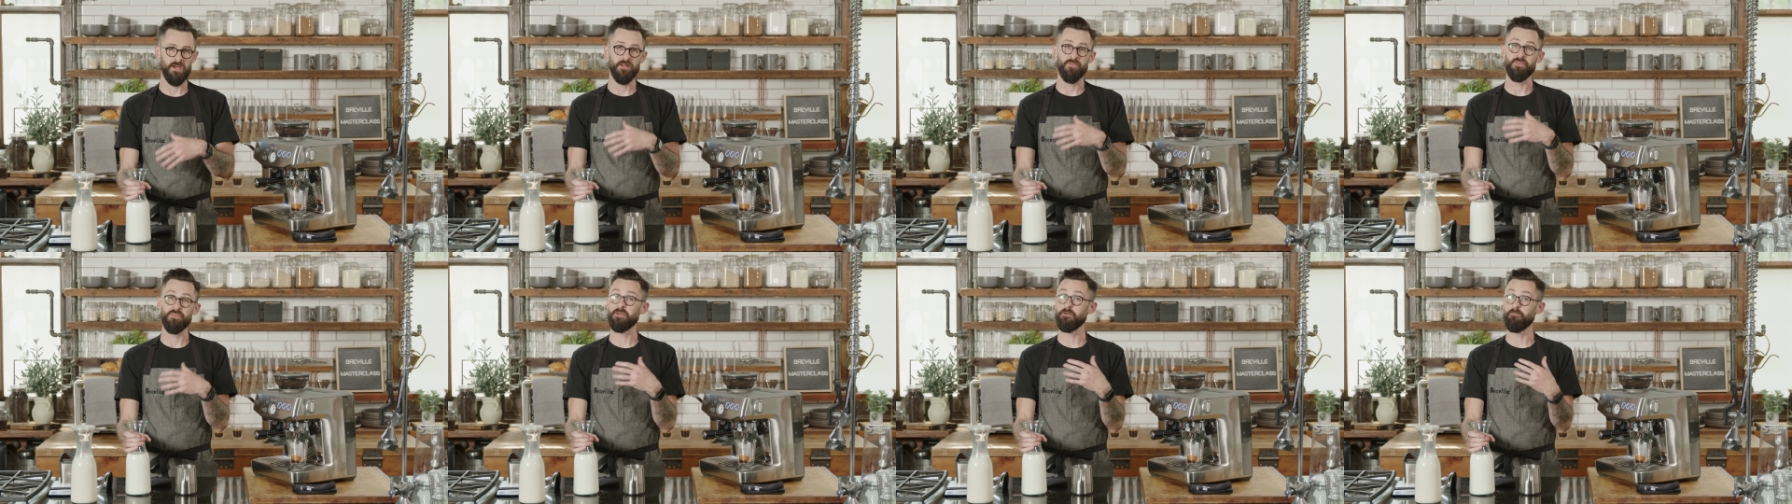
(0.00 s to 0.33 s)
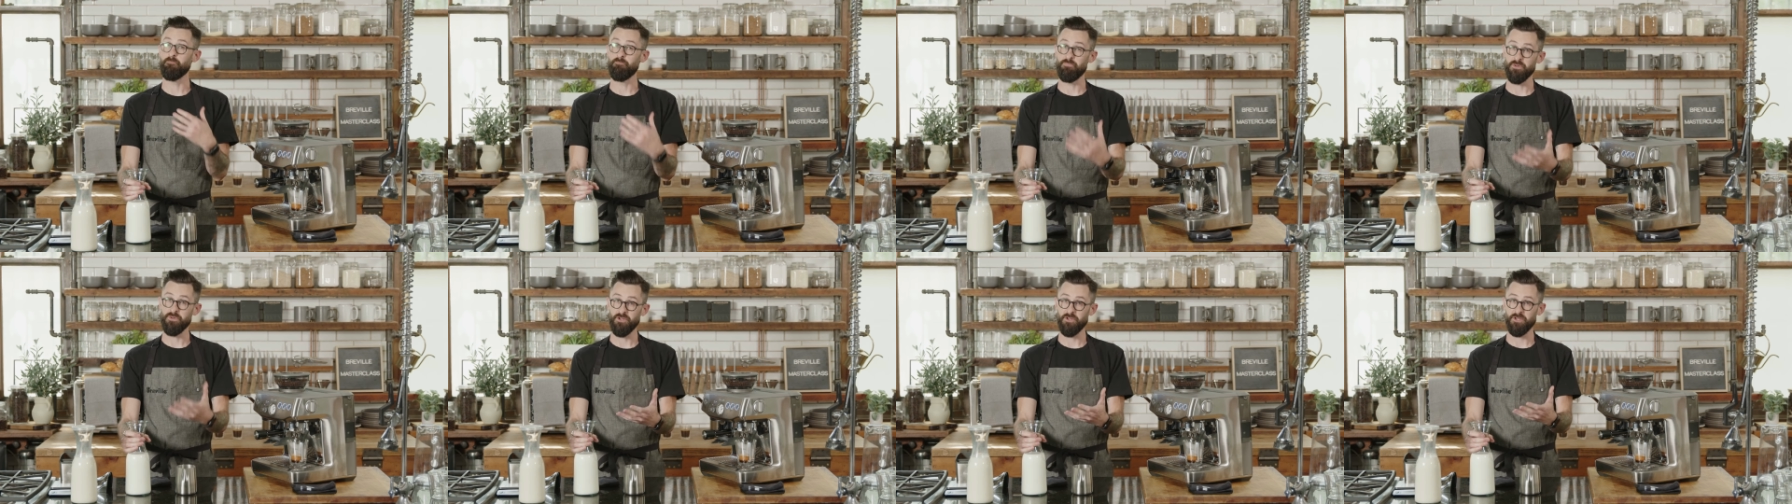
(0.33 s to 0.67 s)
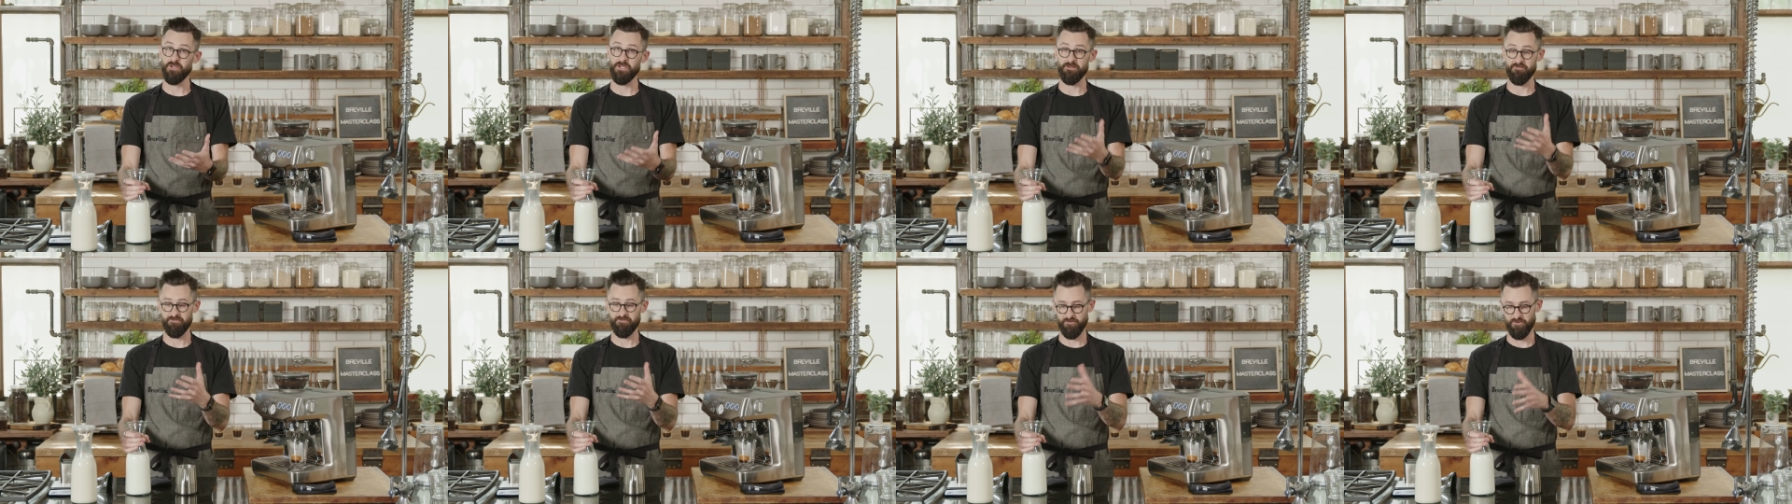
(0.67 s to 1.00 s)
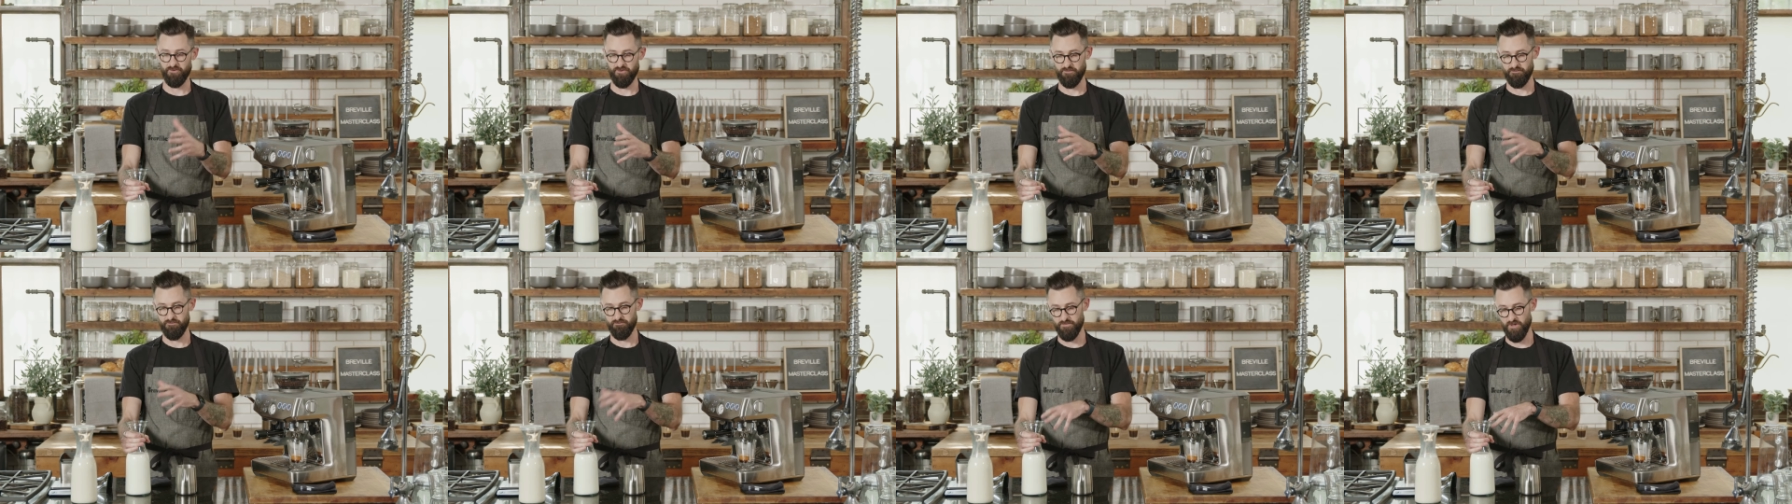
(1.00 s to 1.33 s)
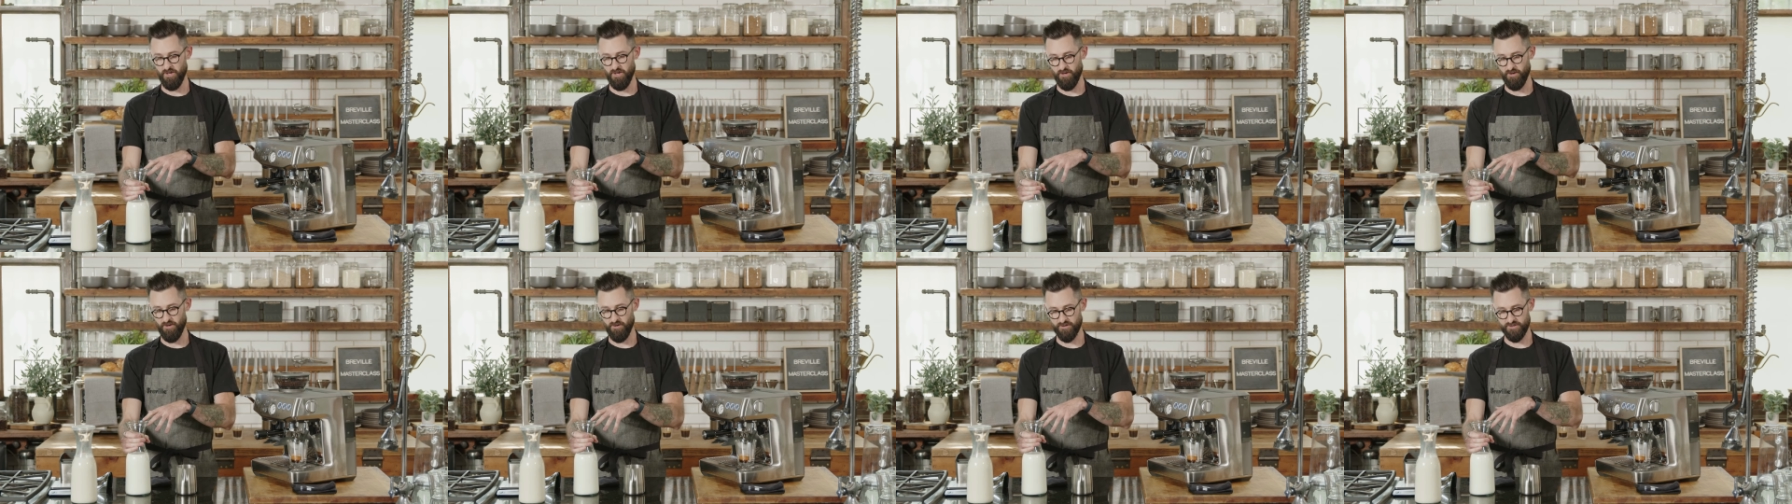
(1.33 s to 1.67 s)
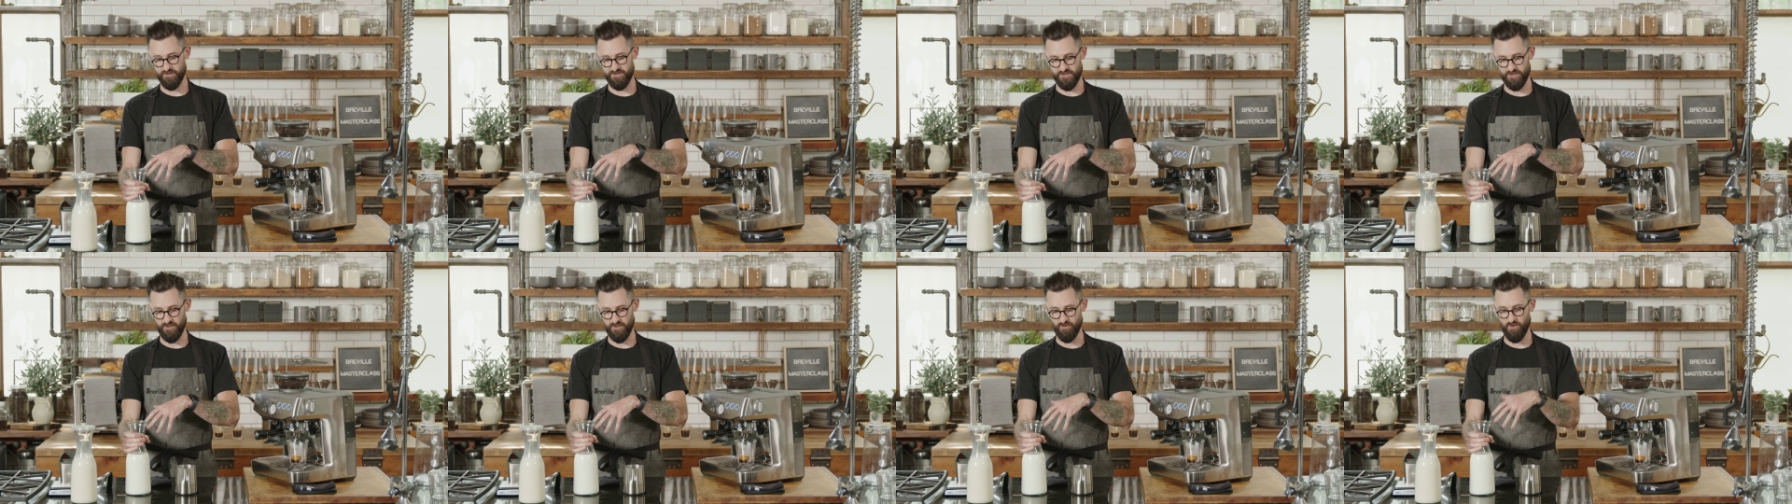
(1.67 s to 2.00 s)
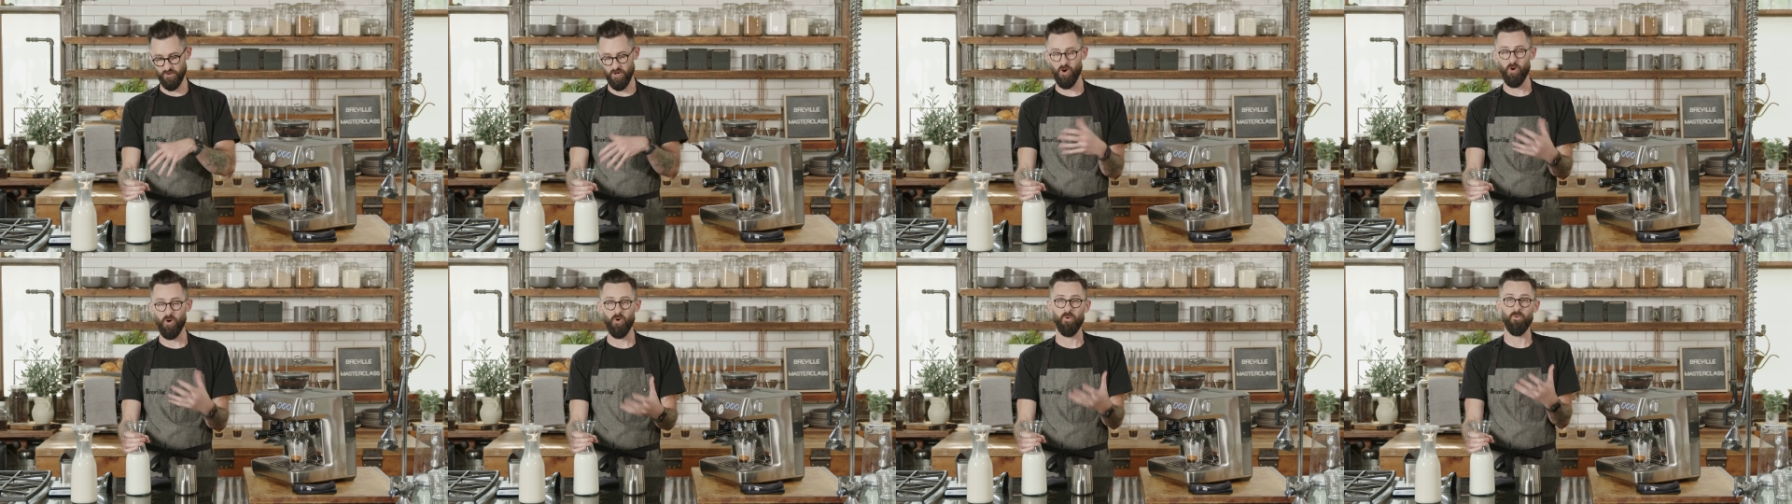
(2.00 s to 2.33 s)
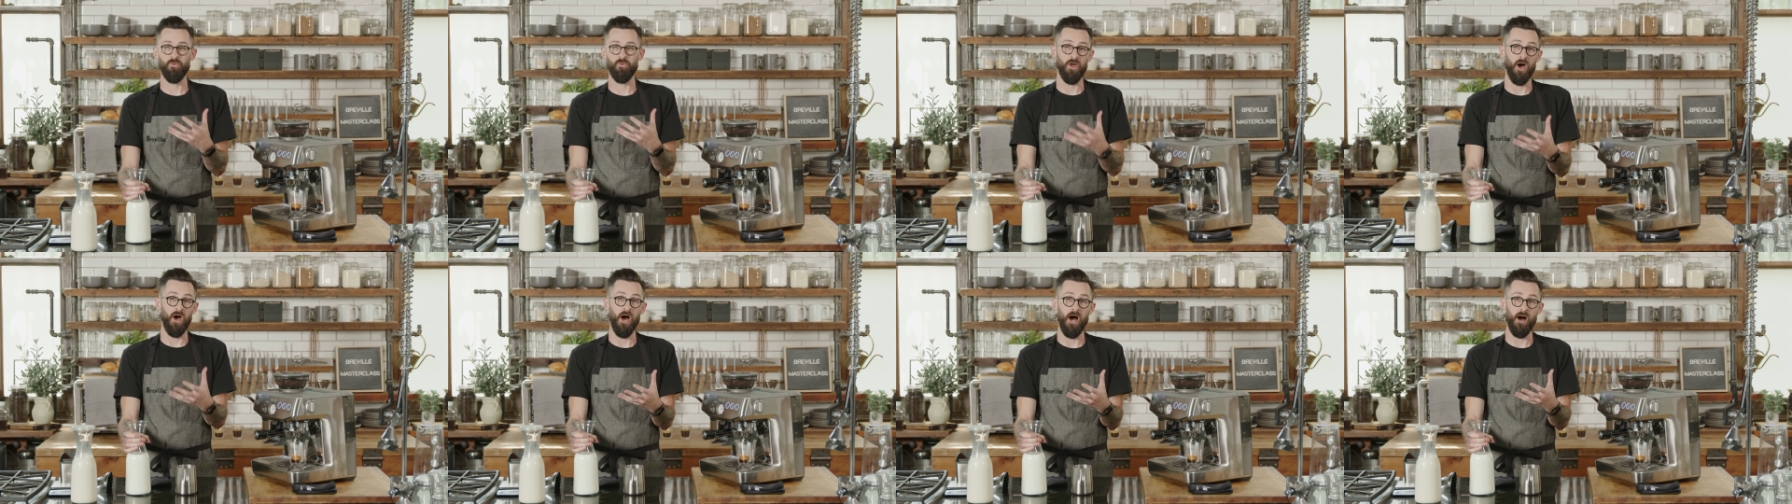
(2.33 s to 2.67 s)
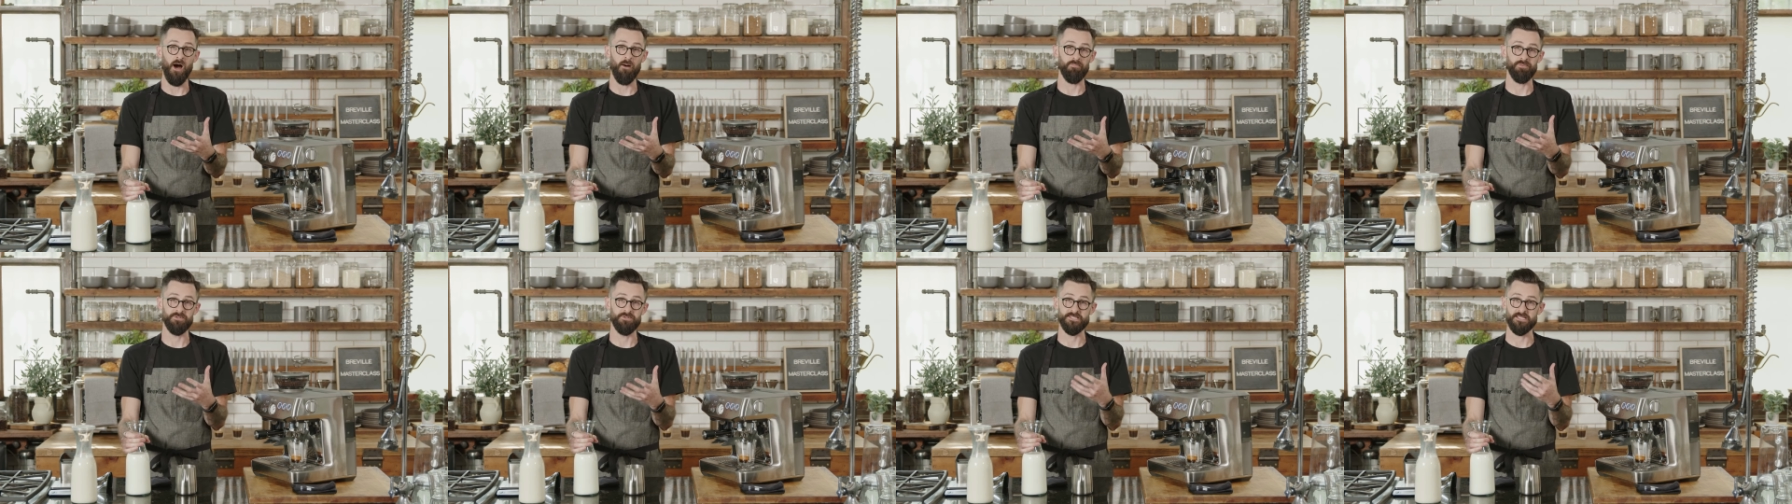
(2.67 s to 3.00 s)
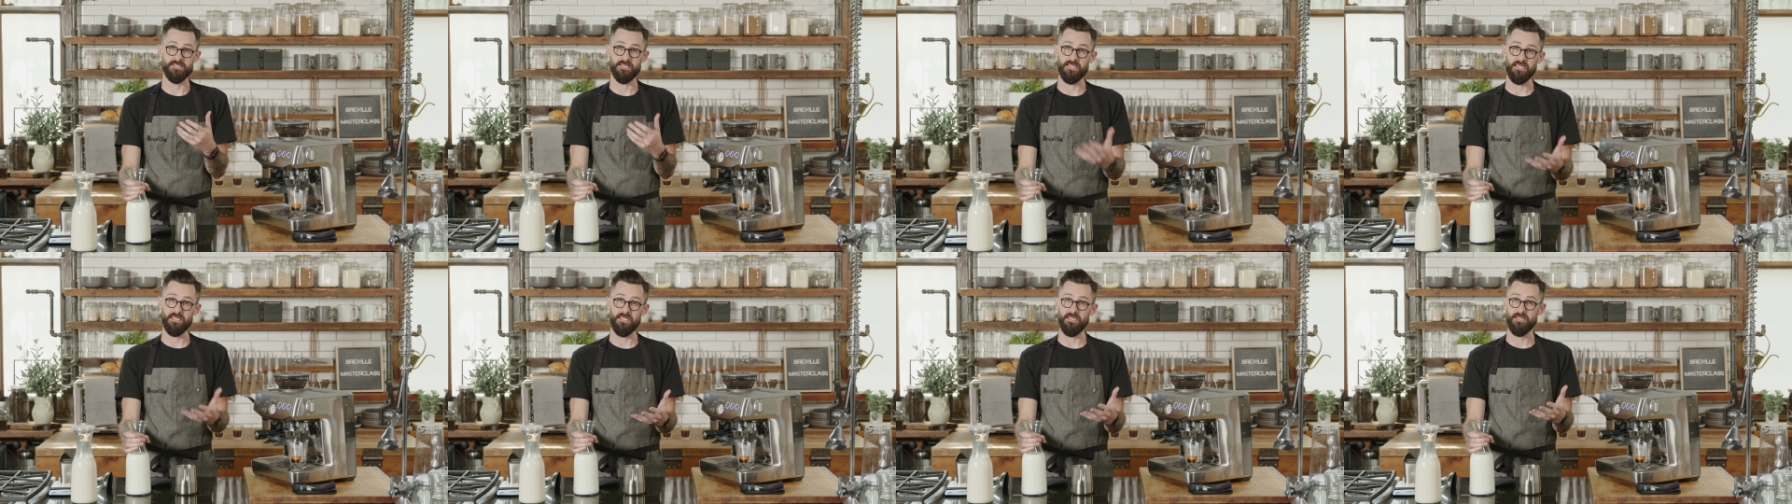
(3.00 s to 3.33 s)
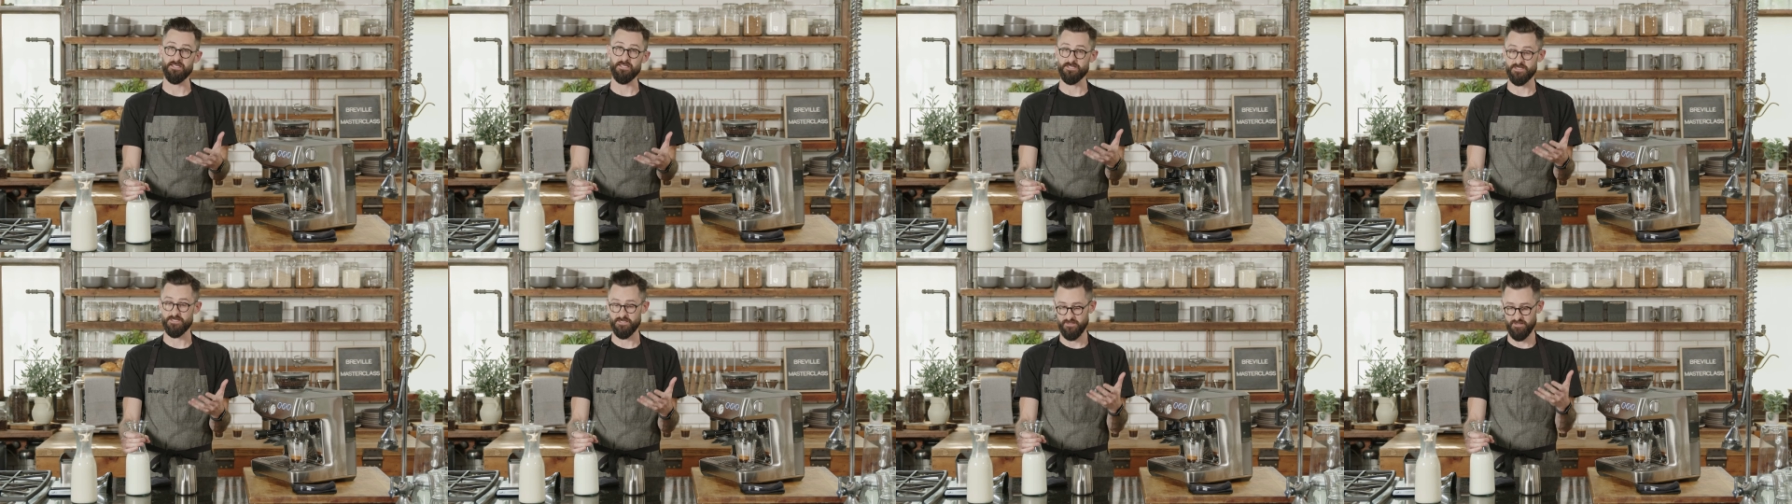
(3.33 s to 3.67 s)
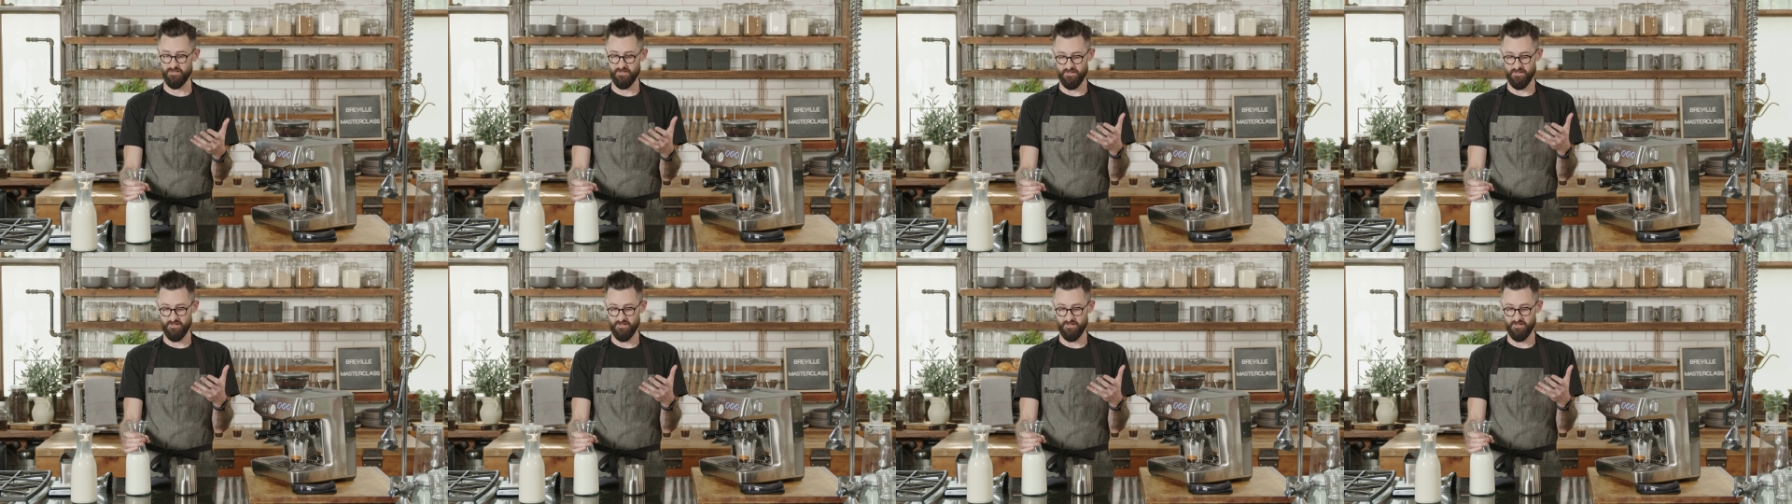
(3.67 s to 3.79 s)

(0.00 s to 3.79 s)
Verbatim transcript: the ability for the milk to hold up to heat